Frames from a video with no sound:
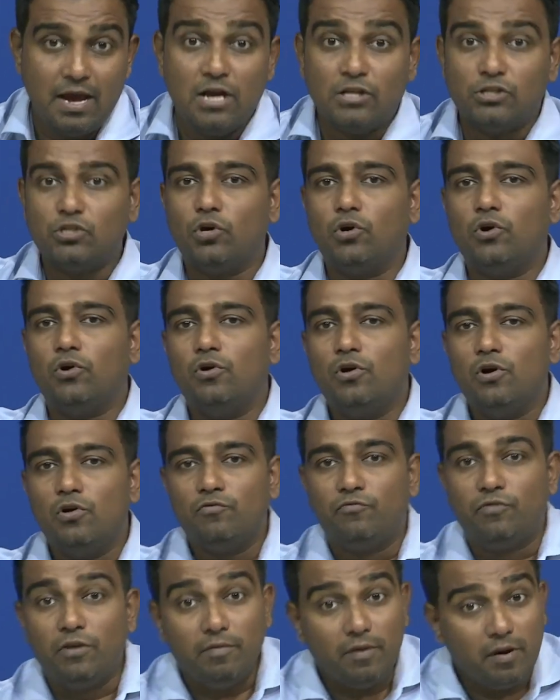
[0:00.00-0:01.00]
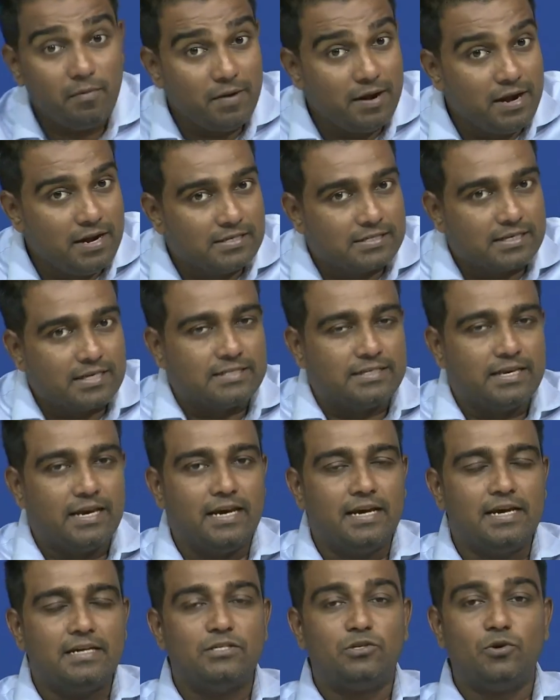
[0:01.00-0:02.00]
So, we will be
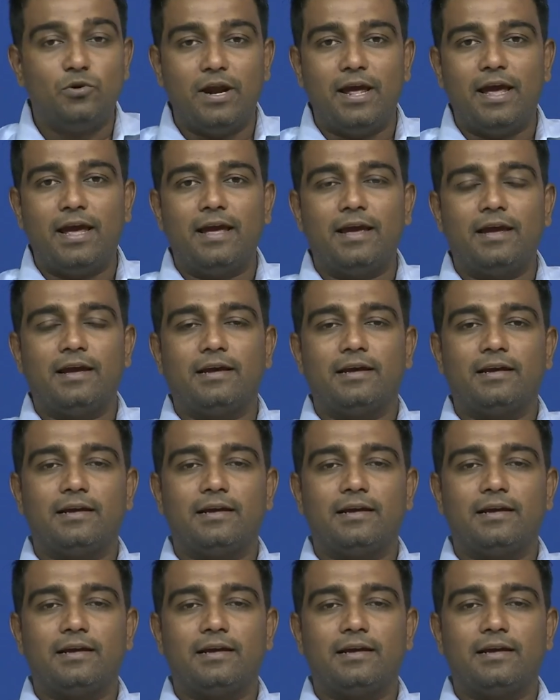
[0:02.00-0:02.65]
discussing today